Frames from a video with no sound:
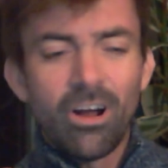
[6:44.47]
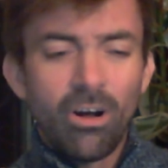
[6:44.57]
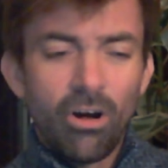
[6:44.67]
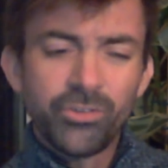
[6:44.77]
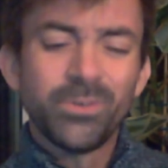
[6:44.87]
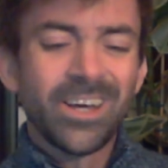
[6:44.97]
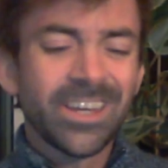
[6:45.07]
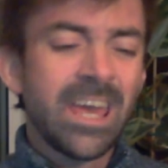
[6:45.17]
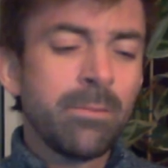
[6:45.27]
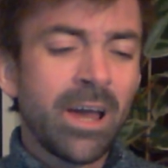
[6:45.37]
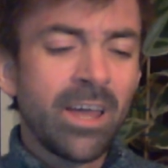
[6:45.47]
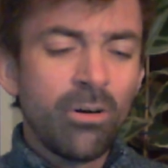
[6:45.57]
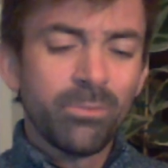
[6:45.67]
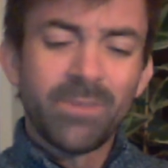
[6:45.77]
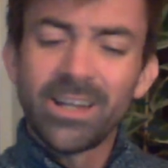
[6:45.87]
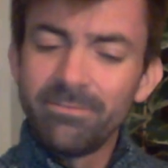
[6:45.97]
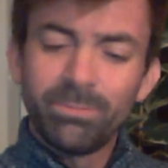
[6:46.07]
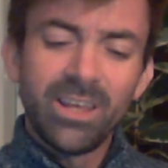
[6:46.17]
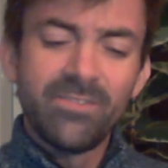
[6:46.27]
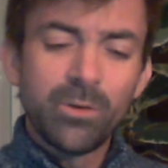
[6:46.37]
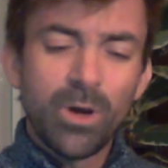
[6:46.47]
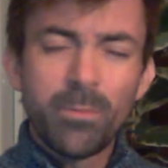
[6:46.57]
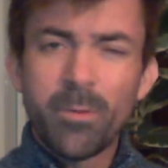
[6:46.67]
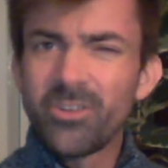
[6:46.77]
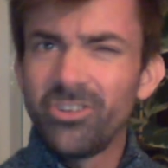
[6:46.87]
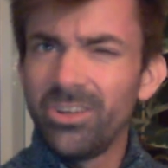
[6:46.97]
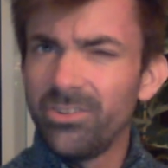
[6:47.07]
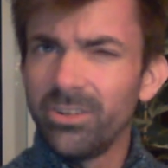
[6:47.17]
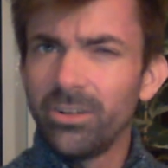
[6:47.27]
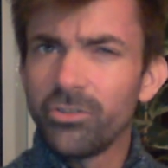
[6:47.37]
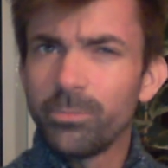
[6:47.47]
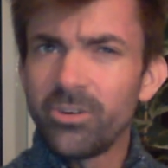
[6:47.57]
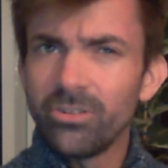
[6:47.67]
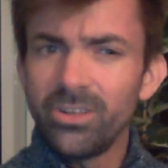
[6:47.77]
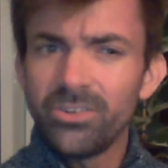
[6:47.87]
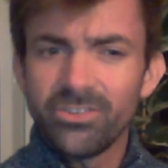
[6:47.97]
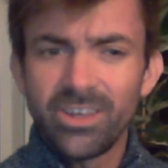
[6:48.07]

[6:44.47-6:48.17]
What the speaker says: Also in that game, I didn't play very well with my Gene Stealer specialists.